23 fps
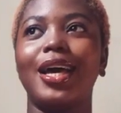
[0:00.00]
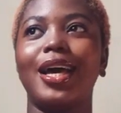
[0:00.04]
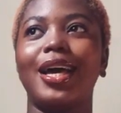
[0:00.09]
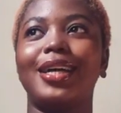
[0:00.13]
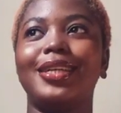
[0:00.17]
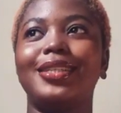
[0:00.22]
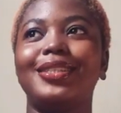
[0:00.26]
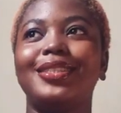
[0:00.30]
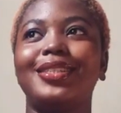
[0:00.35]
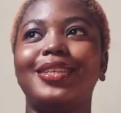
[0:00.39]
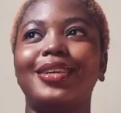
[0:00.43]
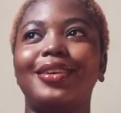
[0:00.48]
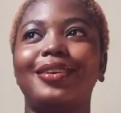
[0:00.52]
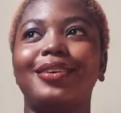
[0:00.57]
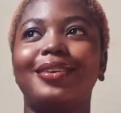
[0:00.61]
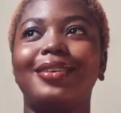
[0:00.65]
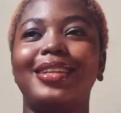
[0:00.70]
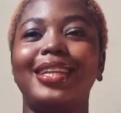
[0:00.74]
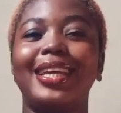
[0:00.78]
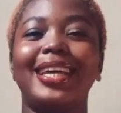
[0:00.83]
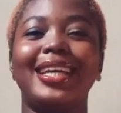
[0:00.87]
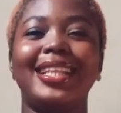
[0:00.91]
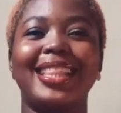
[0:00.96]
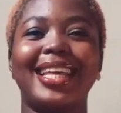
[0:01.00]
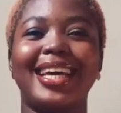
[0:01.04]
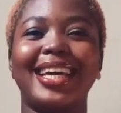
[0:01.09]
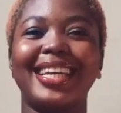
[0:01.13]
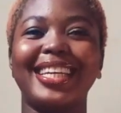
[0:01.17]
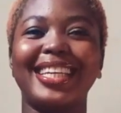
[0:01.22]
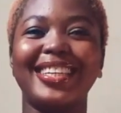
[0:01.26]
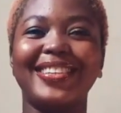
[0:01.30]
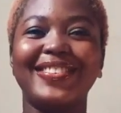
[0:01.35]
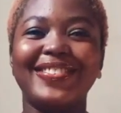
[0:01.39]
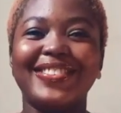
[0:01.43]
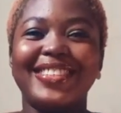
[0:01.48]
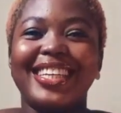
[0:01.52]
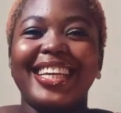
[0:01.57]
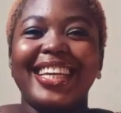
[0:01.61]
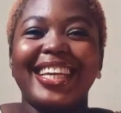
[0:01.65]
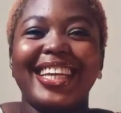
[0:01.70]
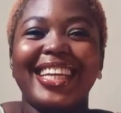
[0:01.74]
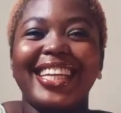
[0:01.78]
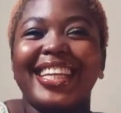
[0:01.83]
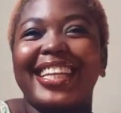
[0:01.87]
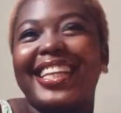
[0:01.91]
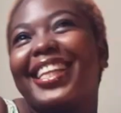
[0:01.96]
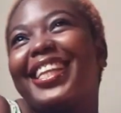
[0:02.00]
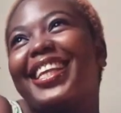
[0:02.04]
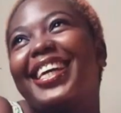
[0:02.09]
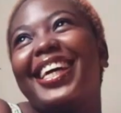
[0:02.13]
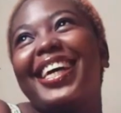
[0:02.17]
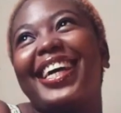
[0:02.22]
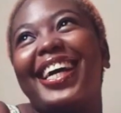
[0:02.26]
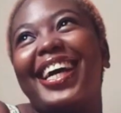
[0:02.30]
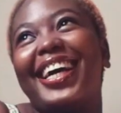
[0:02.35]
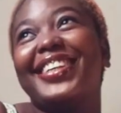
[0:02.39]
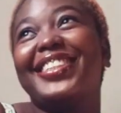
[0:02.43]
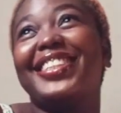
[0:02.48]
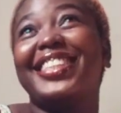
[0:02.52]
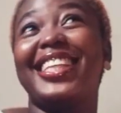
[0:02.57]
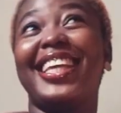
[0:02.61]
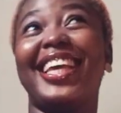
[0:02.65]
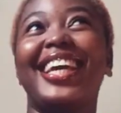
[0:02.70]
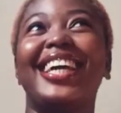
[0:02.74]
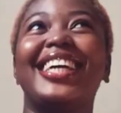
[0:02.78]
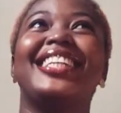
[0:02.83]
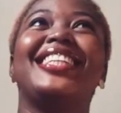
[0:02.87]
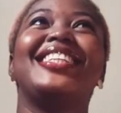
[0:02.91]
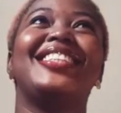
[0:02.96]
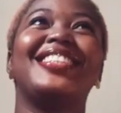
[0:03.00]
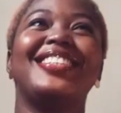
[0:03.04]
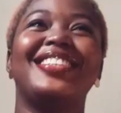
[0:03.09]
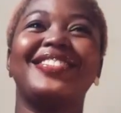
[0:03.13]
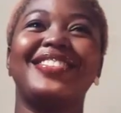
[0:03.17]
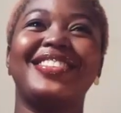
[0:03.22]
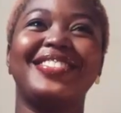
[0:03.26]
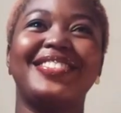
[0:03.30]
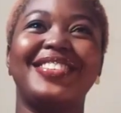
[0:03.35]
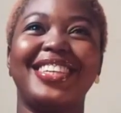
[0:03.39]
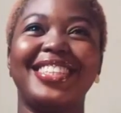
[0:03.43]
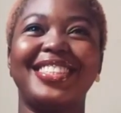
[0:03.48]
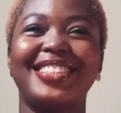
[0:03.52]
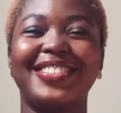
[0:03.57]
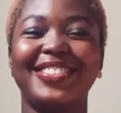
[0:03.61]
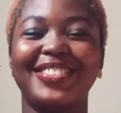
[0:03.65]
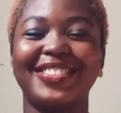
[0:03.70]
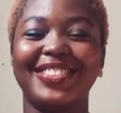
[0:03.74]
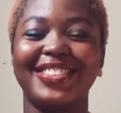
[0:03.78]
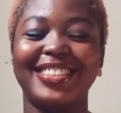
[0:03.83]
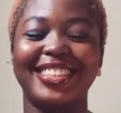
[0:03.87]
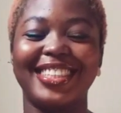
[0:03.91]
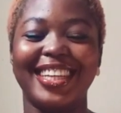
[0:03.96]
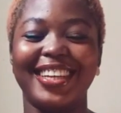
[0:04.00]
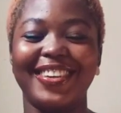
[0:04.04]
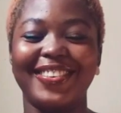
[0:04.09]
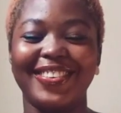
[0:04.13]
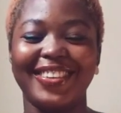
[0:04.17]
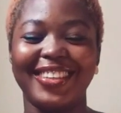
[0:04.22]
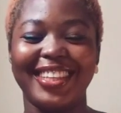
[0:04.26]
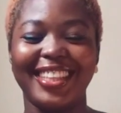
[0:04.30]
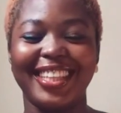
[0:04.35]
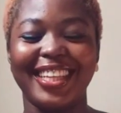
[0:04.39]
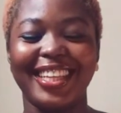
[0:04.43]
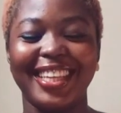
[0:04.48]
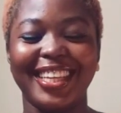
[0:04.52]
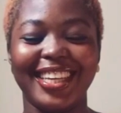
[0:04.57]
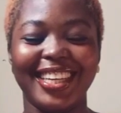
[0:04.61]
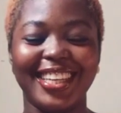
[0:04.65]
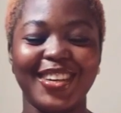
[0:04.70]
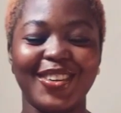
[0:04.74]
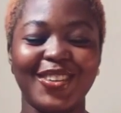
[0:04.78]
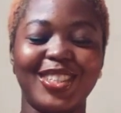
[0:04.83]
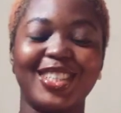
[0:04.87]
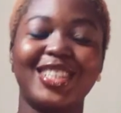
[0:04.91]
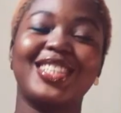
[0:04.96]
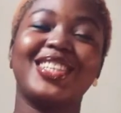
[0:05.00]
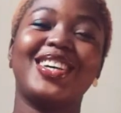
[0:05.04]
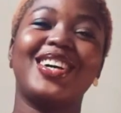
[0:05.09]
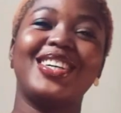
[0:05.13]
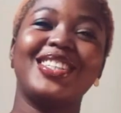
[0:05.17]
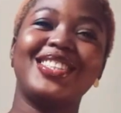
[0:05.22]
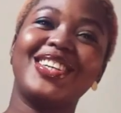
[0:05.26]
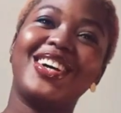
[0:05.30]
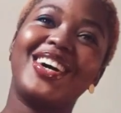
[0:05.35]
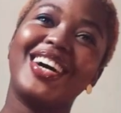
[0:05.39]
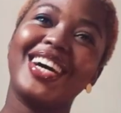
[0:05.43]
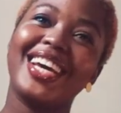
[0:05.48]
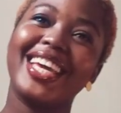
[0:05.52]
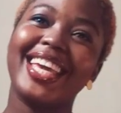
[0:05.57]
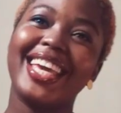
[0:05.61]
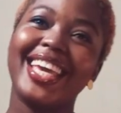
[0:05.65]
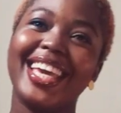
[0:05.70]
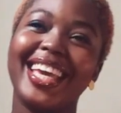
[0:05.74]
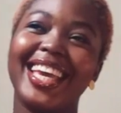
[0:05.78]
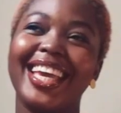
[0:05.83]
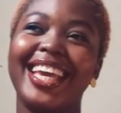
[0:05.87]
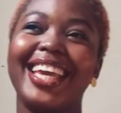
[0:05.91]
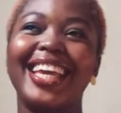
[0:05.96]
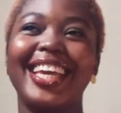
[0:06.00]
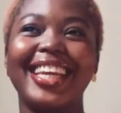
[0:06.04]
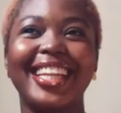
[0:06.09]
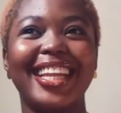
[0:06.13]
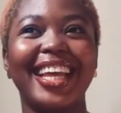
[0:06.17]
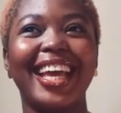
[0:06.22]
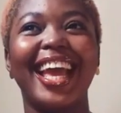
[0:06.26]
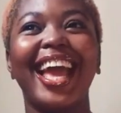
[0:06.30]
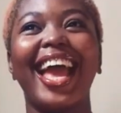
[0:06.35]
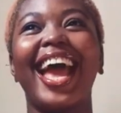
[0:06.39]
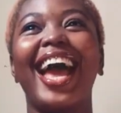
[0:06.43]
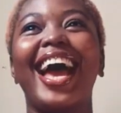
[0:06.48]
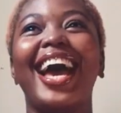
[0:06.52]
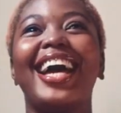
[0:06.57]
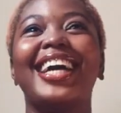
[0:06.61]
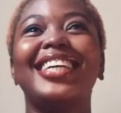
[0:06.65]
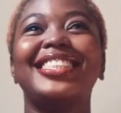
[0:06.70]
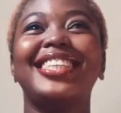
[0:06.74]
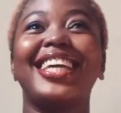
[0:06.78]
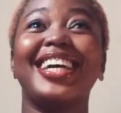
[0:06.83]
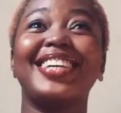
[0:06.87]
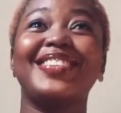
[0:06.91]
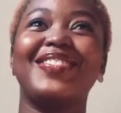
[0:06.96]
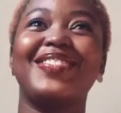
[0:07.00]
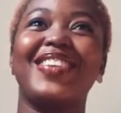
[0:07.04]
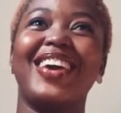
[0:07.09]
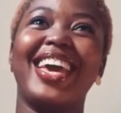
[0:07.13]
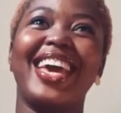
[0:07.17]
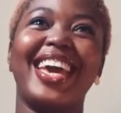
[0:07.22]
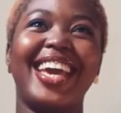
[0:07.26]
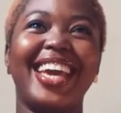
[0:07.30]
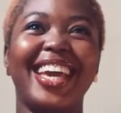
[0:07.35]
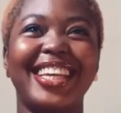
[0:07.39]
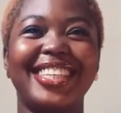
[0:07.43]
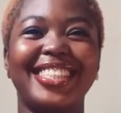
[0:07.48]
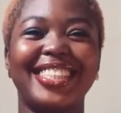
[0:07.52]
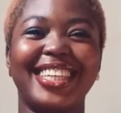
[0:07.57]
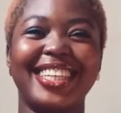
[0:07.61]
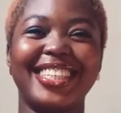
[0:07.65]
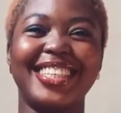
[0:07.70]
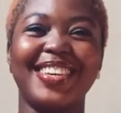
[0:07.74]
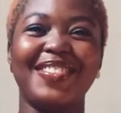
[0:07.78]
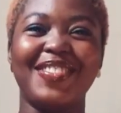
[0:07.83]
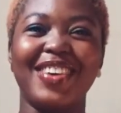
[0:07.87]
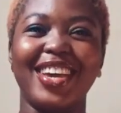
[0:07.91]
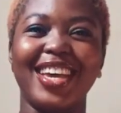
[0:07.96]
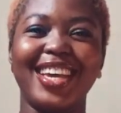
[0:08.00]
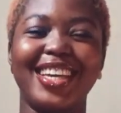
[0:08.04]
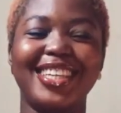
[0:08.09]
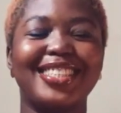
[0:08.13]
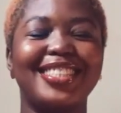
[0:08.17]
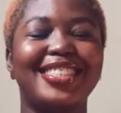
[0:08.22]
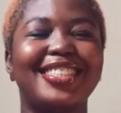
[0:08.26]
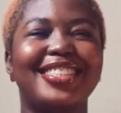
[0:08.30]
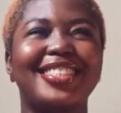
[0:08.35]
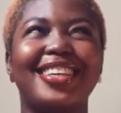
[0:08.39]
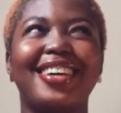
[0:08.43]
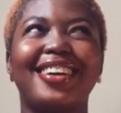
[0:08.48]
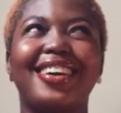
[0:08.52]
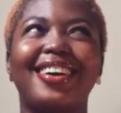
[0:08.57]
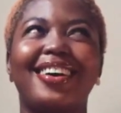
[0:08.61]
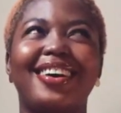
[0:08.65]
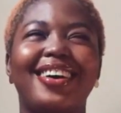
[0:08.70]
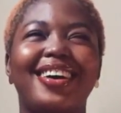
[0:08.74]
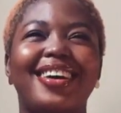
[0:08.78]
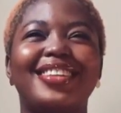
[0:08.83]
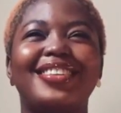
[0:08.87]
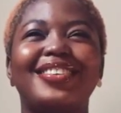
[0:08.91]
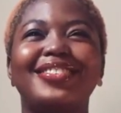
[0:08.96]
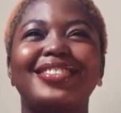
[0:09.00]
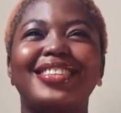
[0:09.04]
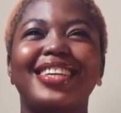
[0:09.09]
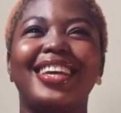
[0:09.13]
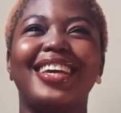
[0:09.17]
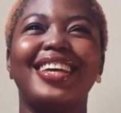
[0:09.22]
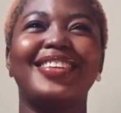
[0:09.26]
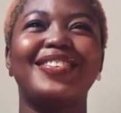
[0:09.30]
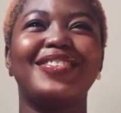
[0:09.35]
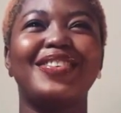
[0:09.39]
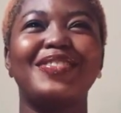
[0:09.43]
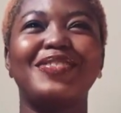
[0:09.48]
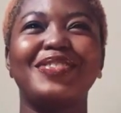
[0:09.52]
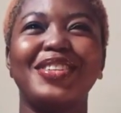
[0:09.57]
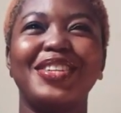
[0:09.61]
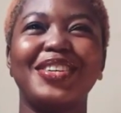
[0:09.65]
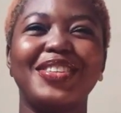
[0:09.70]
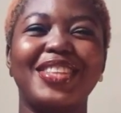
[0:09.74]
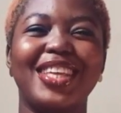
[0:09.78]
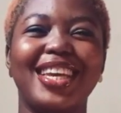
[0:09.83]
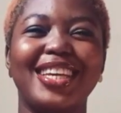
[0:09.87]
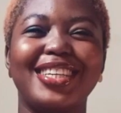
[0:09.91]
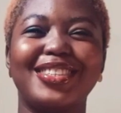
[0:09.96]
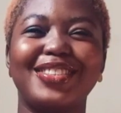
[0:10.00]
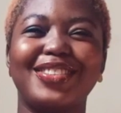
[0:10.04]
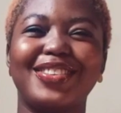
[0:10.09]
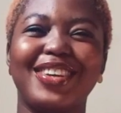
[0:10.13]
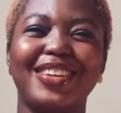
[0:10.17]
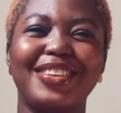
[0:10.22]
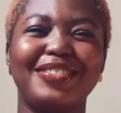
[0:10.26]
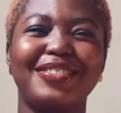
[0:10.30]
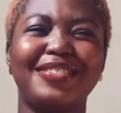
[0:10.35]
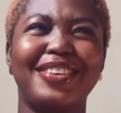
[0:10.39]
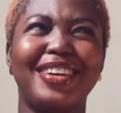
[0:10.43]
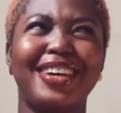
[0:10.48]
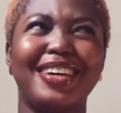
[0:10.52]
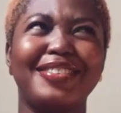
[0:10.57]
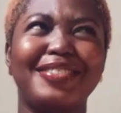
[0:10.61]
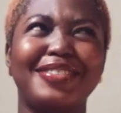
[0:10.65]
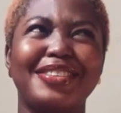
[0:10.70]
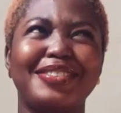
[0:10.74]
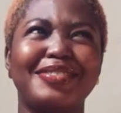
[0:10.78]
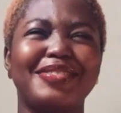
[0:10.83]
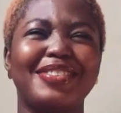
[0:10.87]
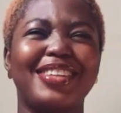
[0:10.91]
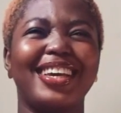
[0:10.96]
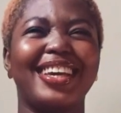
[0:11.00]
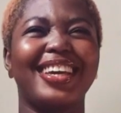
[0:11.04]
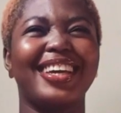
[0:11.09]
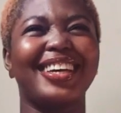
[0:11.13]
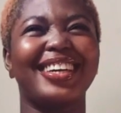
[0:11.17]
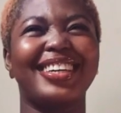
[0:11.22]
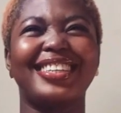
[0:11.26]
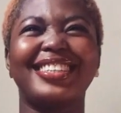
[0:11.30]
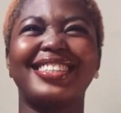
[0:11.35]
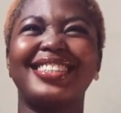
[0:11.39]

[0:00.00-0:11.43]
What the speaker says: And so later that evening, at the end of the festival and everything, we just got talking, and she asked my age, and I said my age, and she's like, I don't date anyone below the age of 25, and I'm like,